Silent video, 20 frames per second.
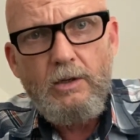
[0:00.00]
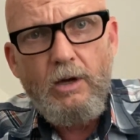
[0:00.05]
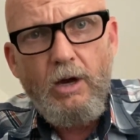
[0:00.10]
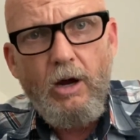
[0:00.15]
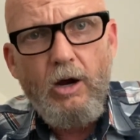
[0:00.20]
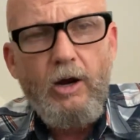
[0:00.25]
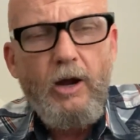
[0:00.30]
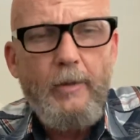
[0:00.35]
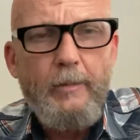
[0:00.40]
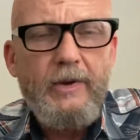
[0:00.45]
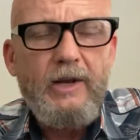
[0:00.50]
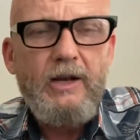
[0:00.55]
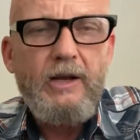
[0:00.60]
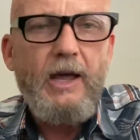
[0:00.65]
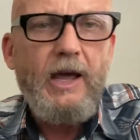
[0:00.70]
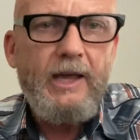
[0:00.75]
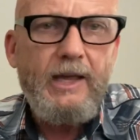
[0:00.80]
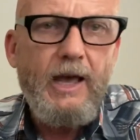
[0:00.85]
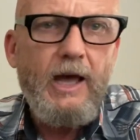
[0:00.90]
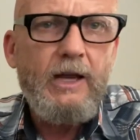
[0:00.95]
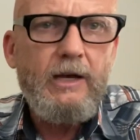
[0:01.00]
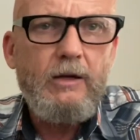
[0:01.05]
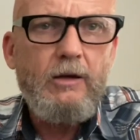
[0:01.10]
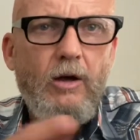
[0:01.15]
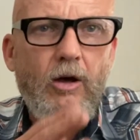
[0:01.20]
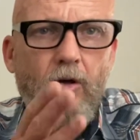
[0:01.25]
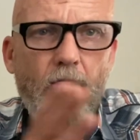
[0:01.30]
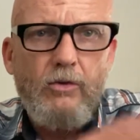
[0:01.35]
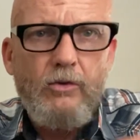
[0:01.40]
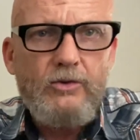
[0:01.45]
or I mean, I got
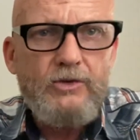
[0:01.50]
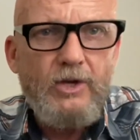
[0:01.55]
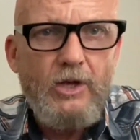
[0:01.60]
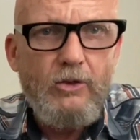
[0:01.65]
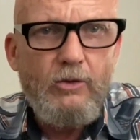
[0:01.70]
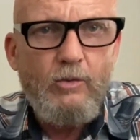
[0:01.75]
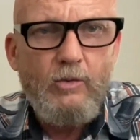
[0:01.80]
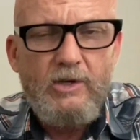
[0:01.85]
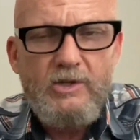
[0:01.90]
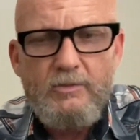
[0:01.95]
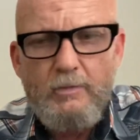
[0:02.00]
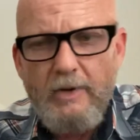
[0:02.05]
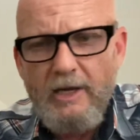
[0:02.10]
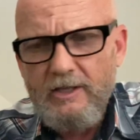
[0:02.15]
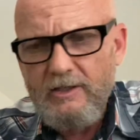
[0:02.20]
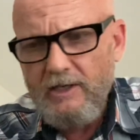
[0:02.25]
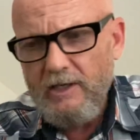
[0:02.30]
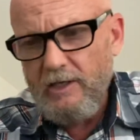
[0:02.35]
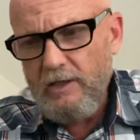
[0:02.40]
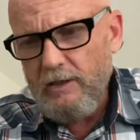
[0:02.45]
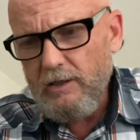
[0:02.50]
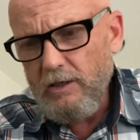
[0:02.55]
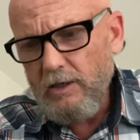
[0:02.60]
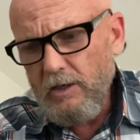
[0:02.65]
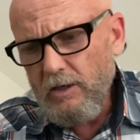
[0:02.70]
all those other ones mandated,